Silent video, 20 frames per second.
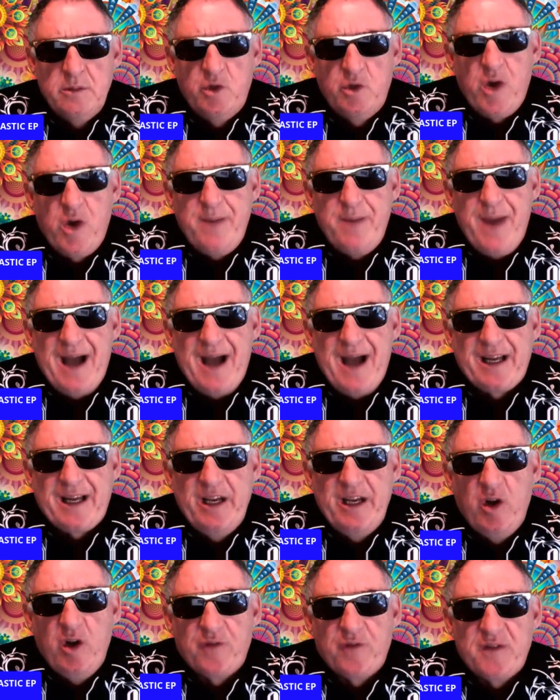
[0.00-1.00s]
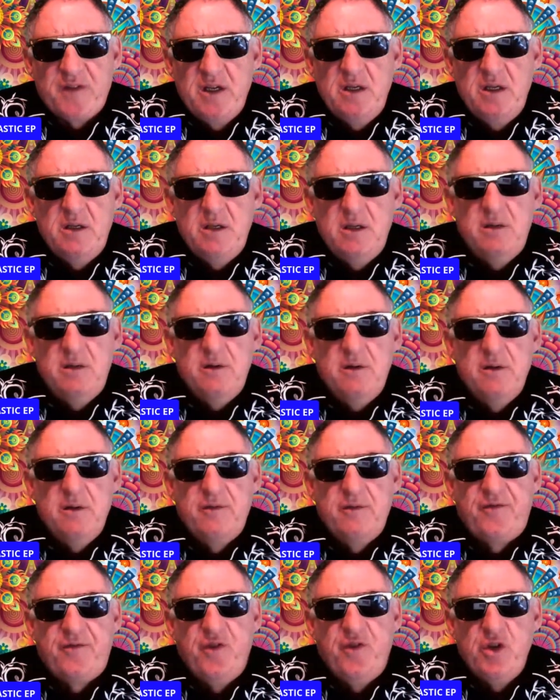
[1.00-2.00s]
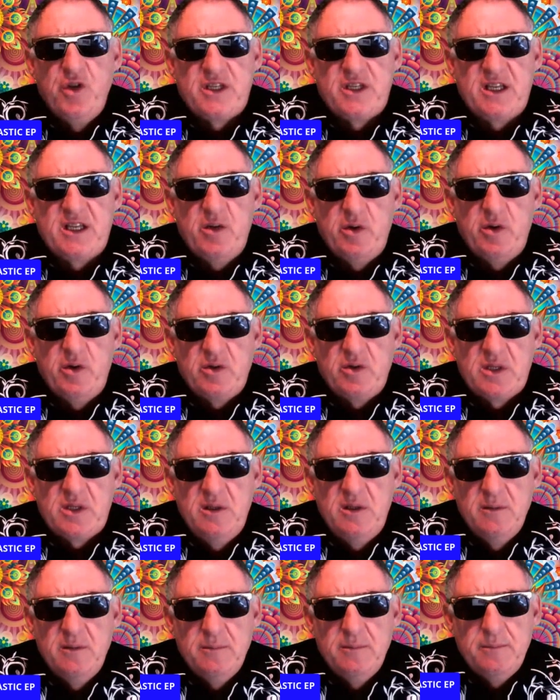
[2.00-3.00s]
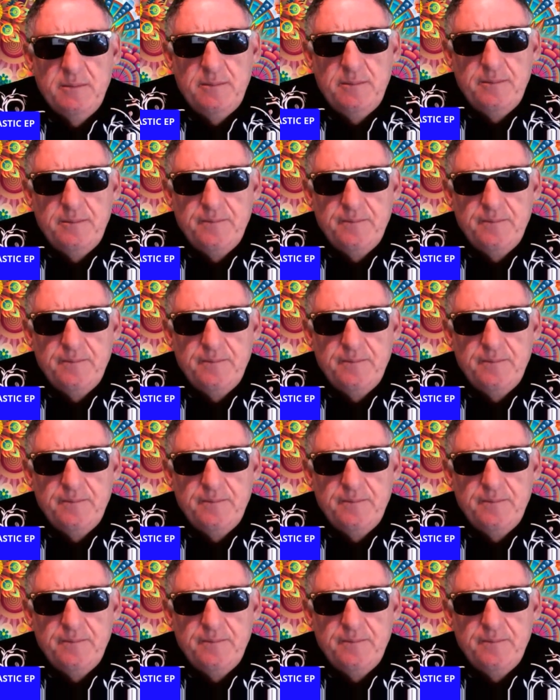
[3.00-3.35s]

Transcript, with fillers: marketing off the food cereals. Yeah.